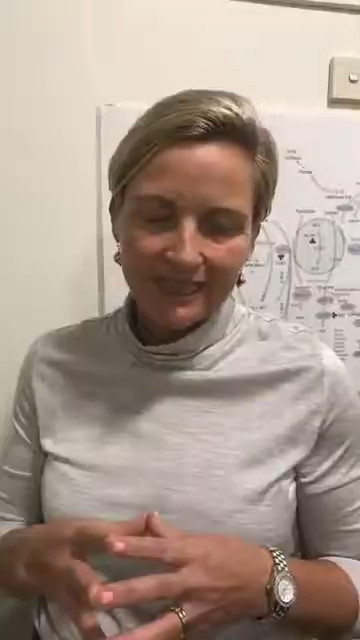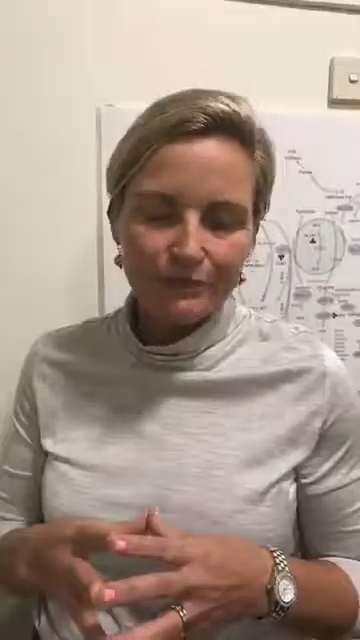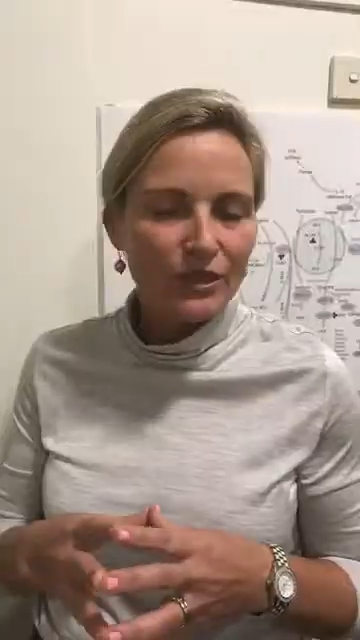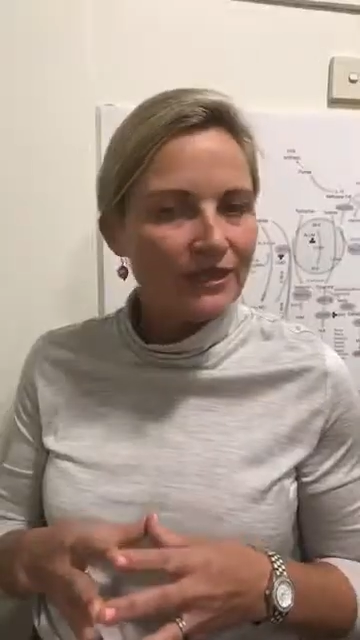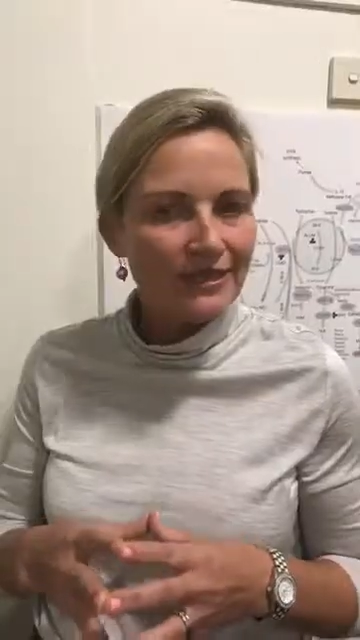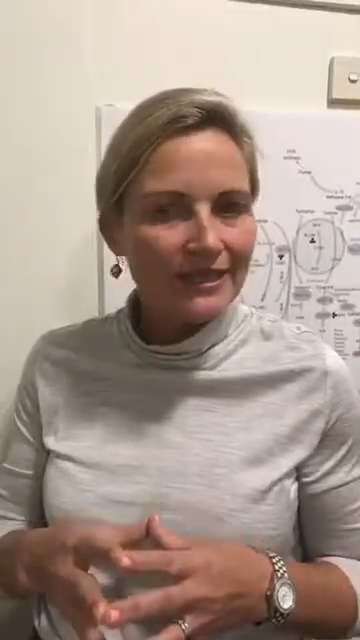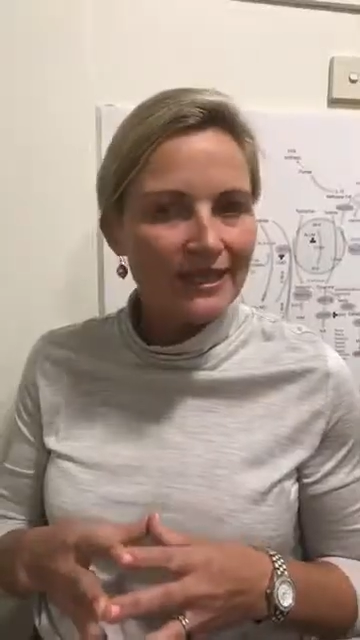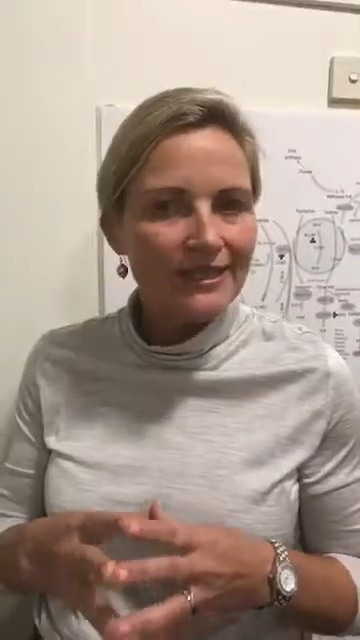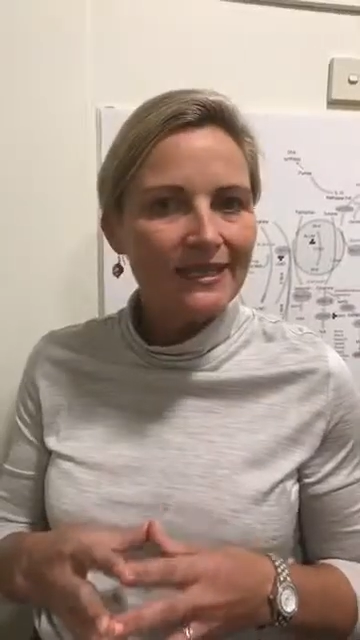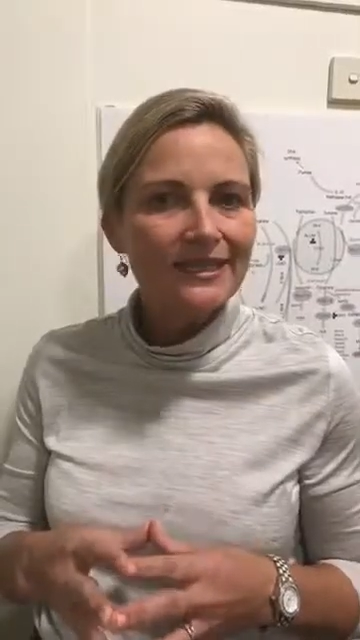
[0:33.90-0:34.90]
And when I
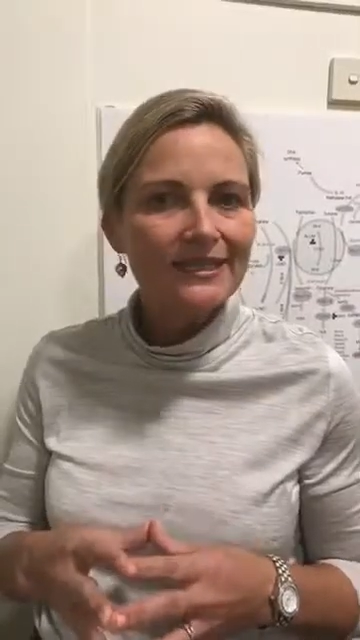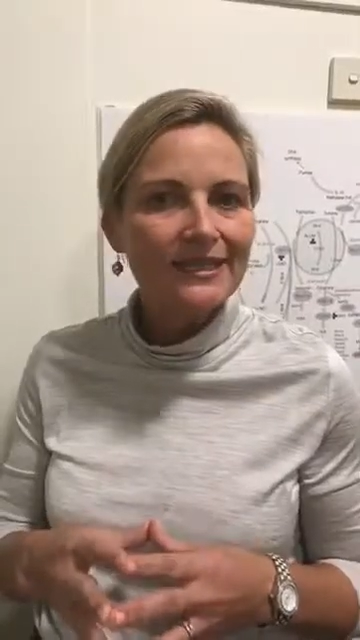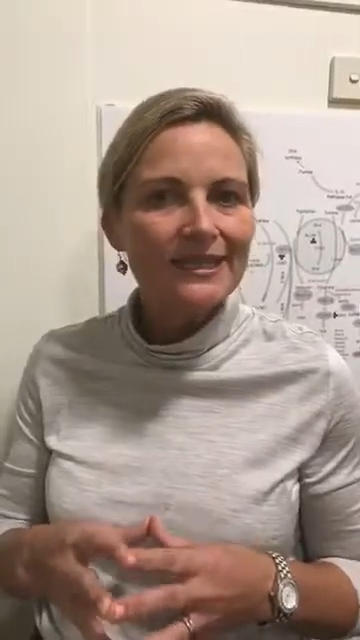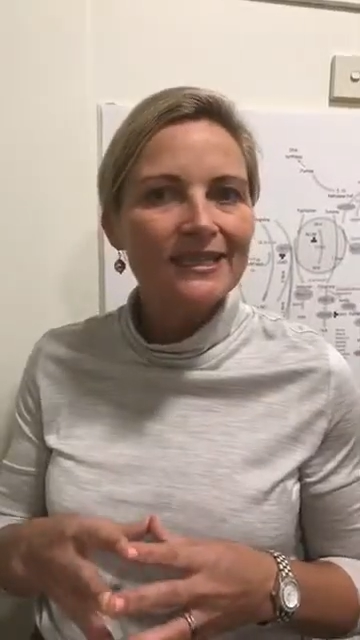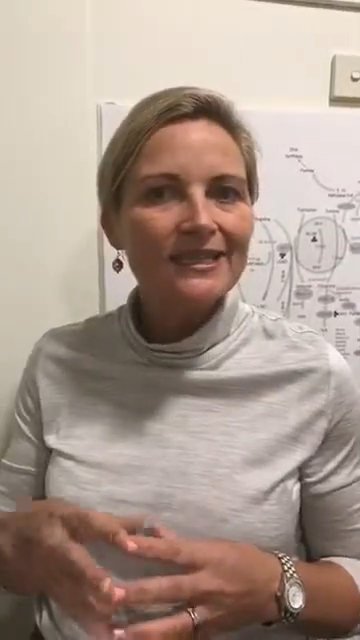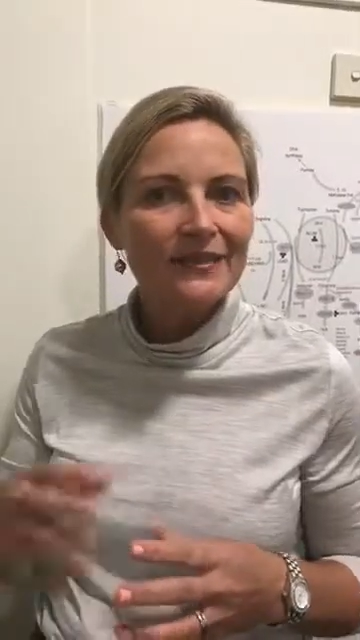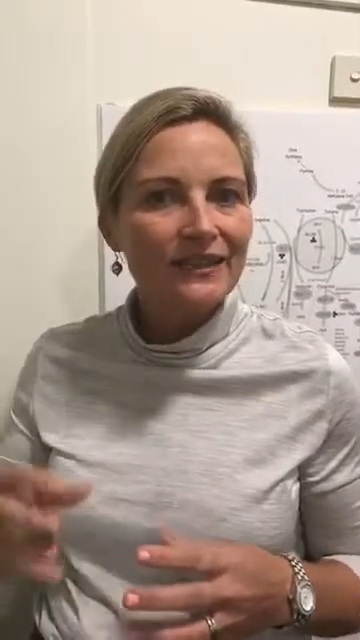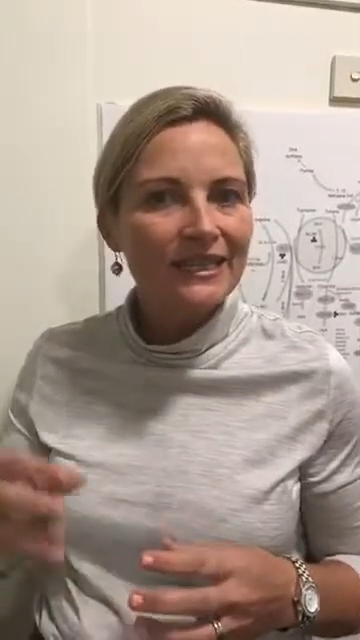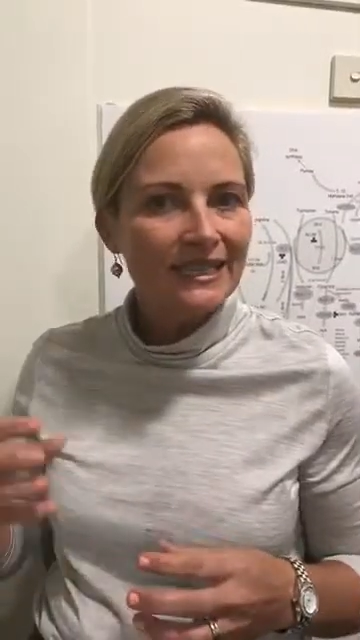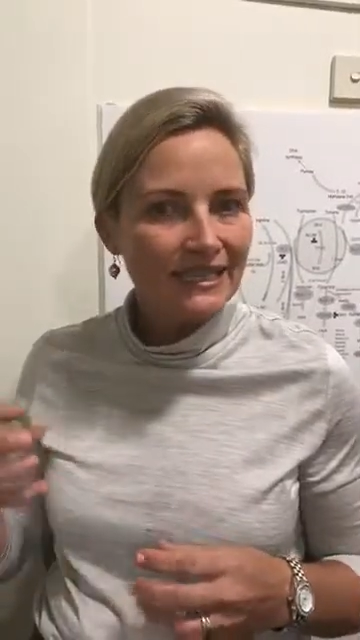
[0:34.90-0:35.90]
said leaky skin is
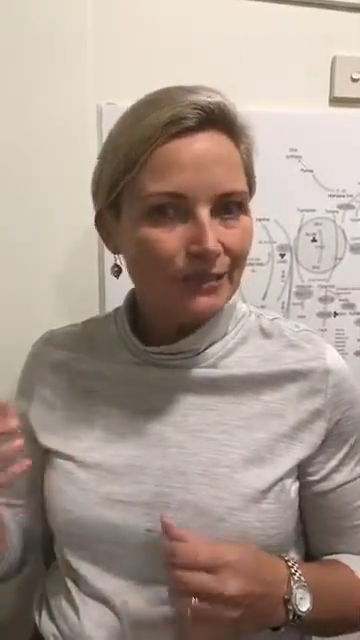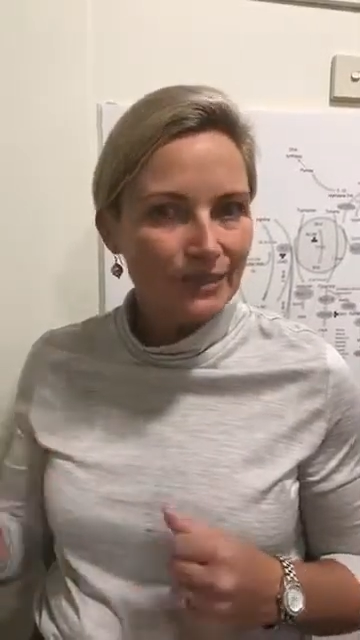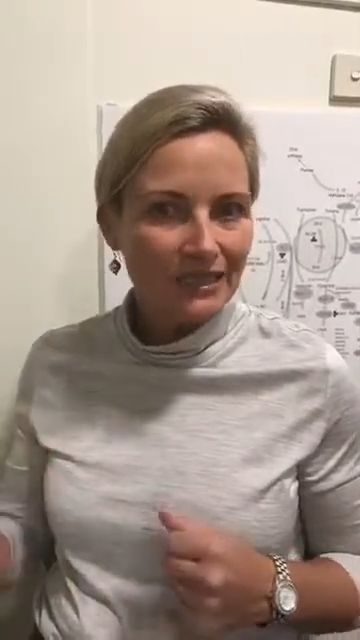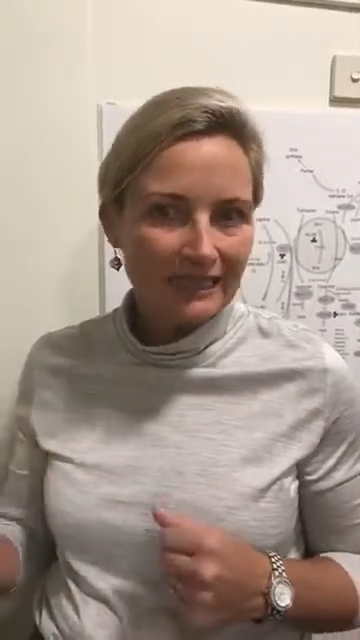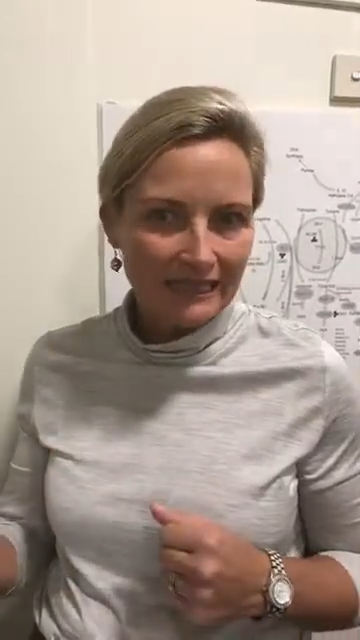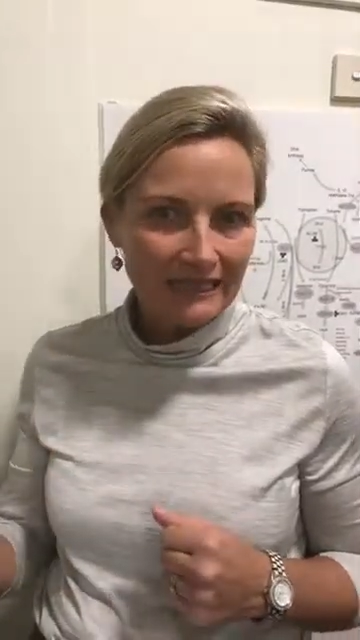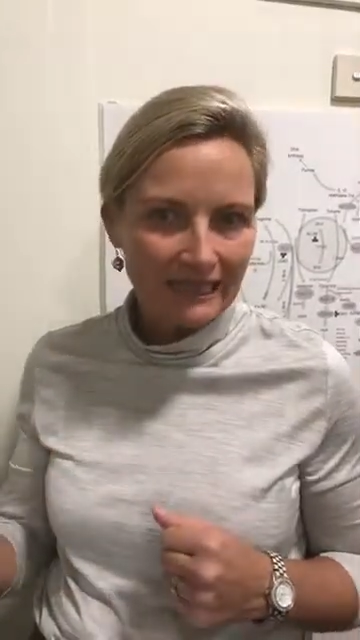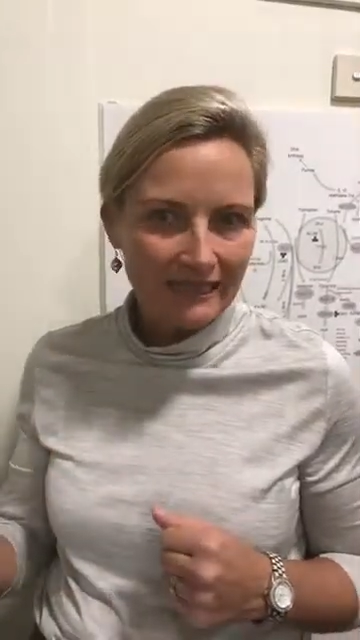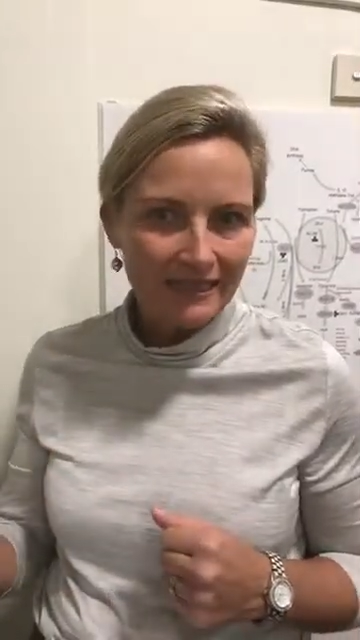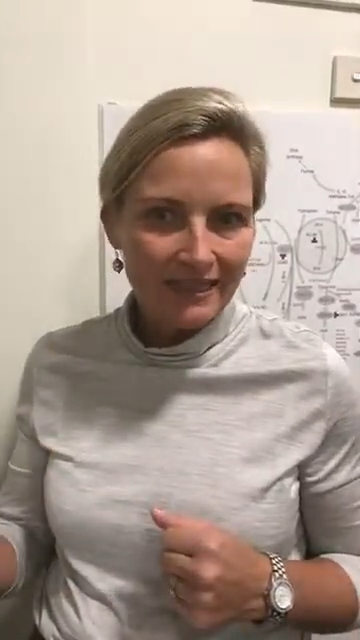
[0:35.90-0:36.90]
heavily connected with leaky gut.